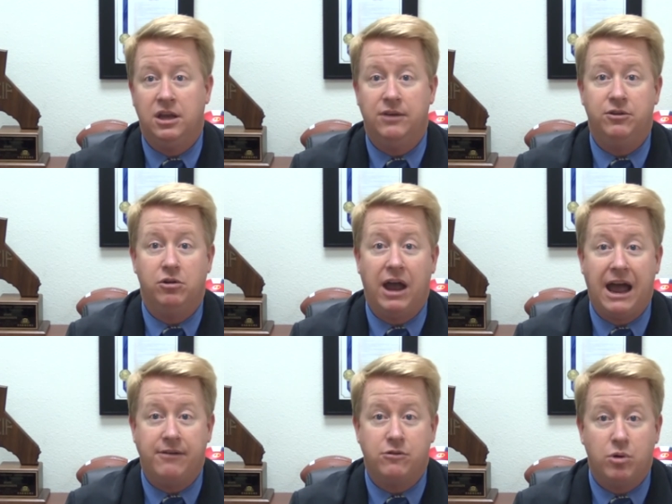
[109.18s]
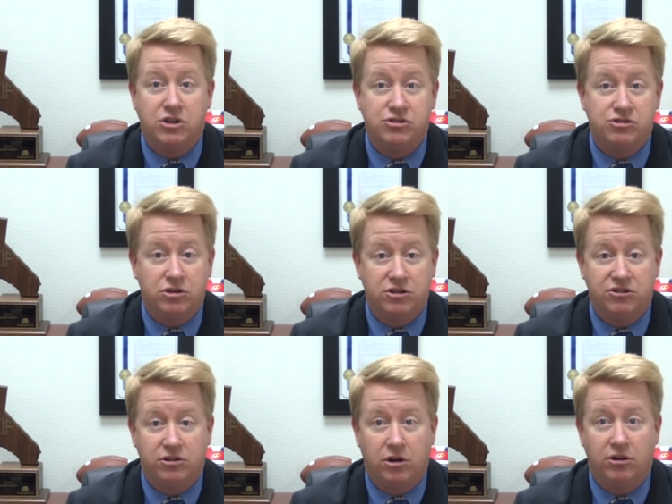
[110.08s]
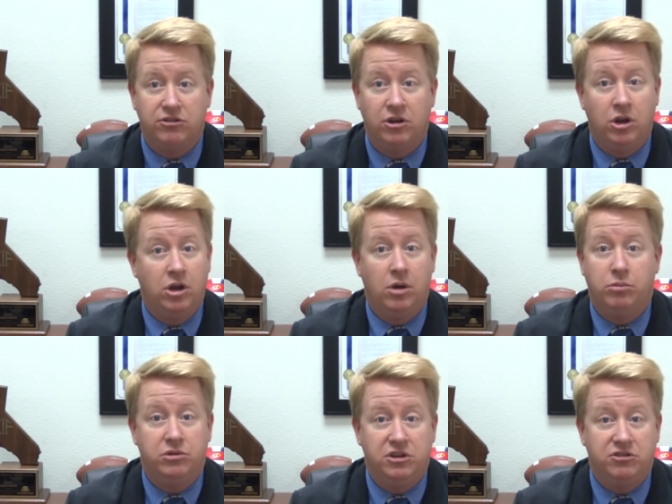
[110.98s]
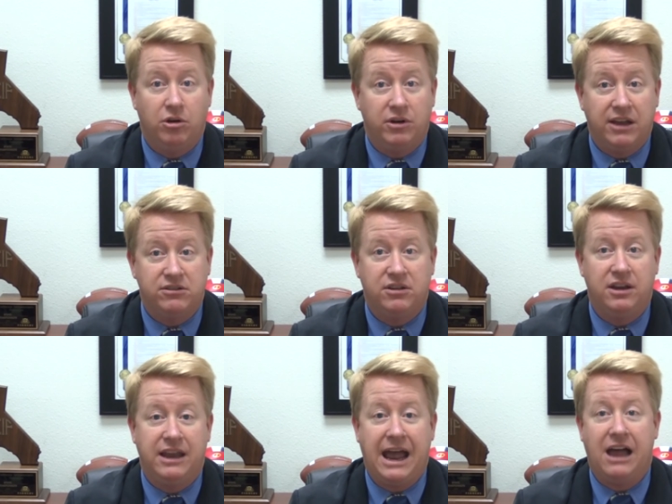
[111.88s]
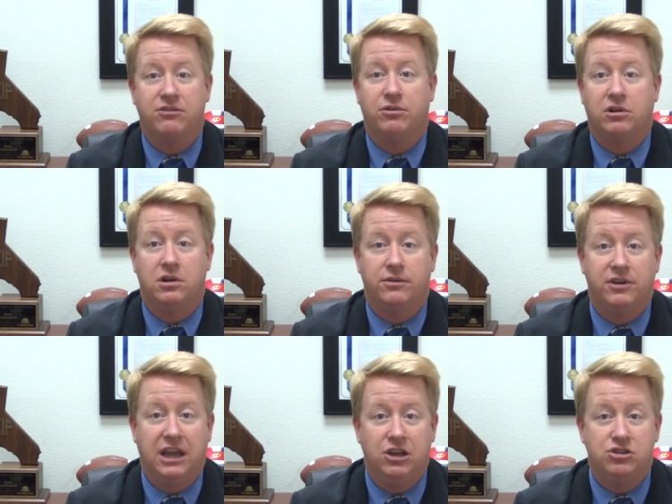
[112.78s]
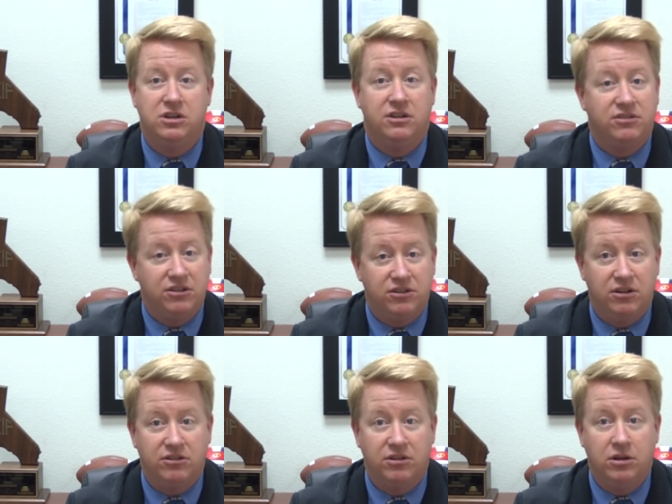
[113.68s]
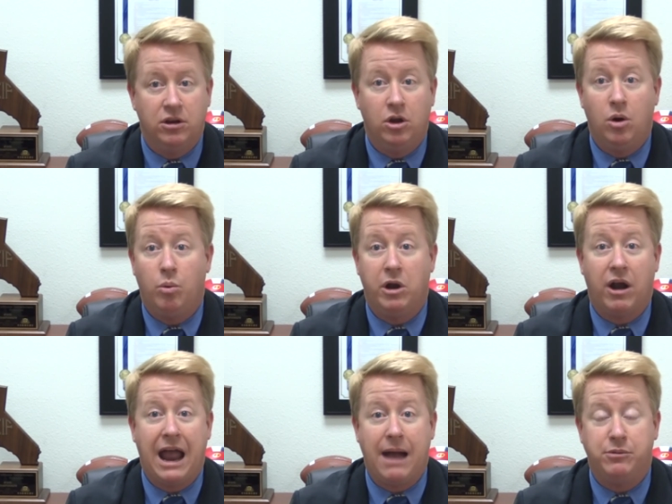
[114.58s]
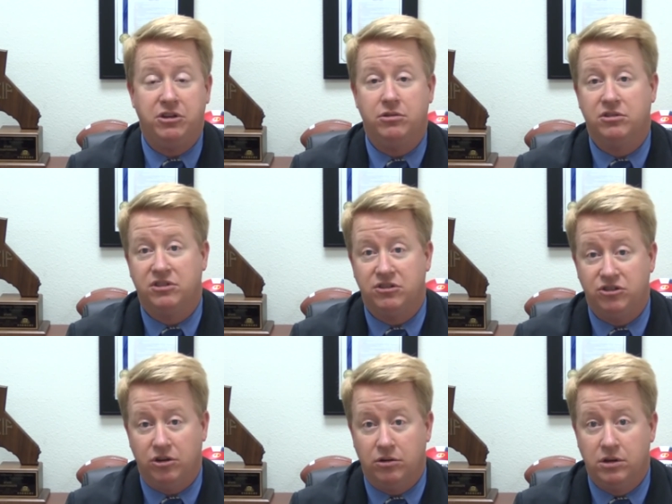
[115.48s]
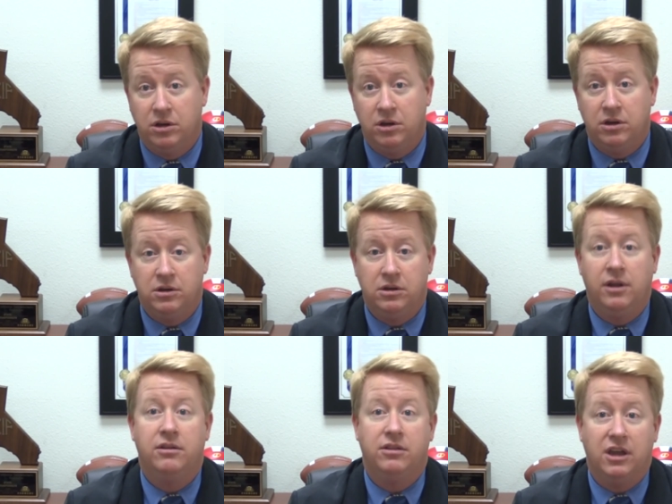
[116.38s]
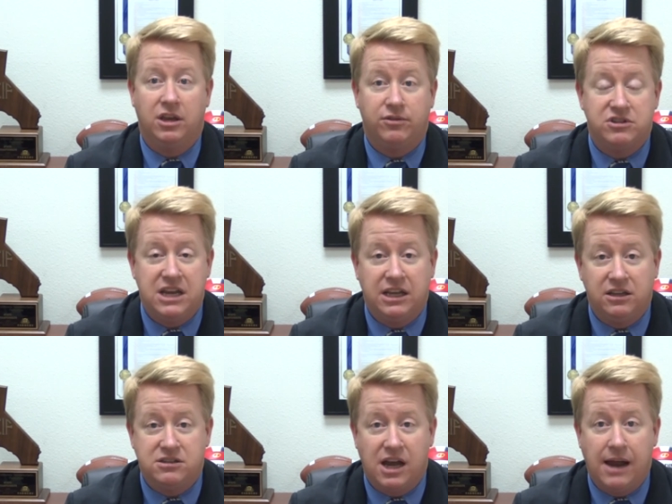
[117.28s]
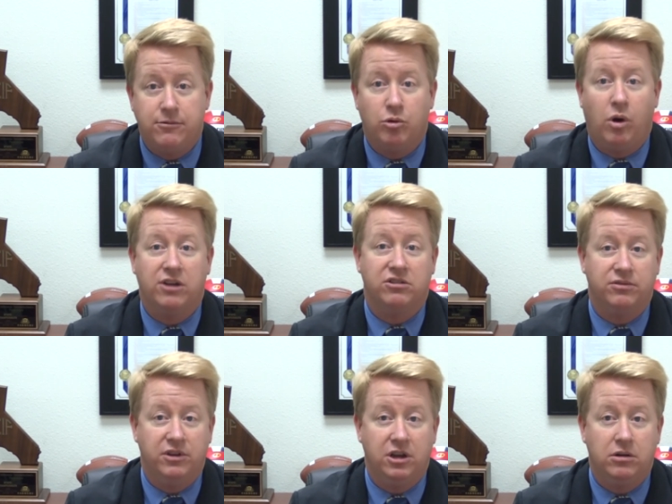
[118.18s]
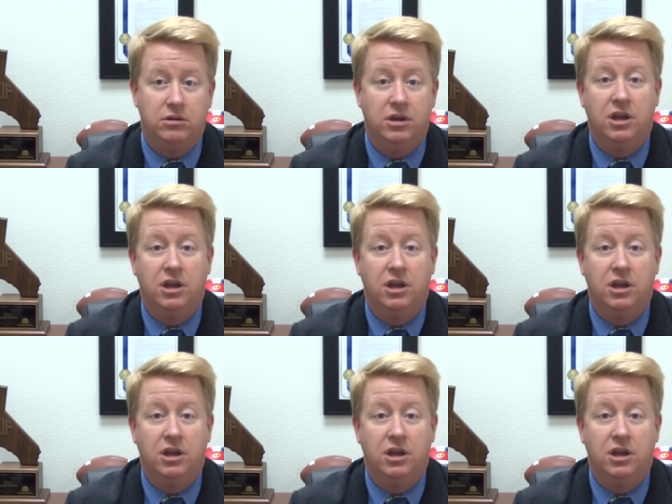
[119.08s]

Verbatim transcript: If you have questions or concerns, Please don't hesitate to ask for clarification and assistance. We are happy to assist you. Thank you for taking the time to watch this video.